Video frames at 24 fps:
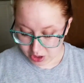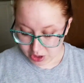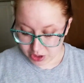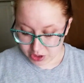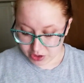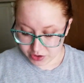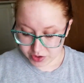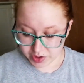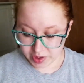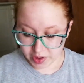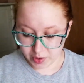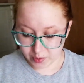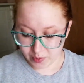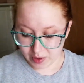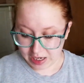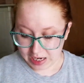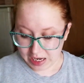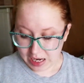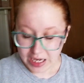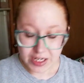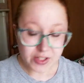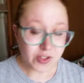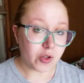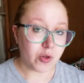So
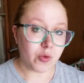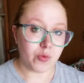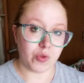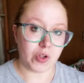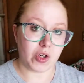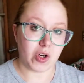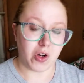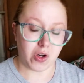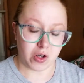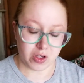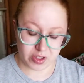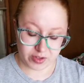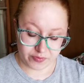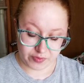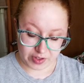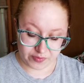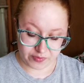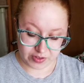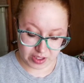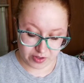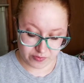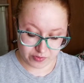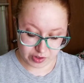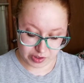I don't recall if I've
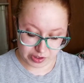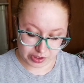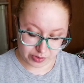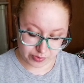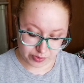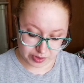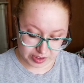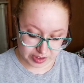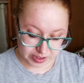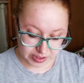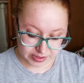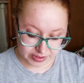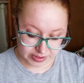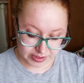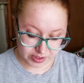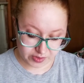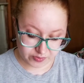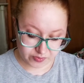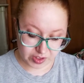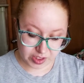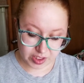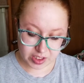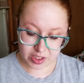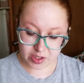ever used this in a
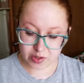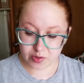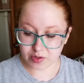video.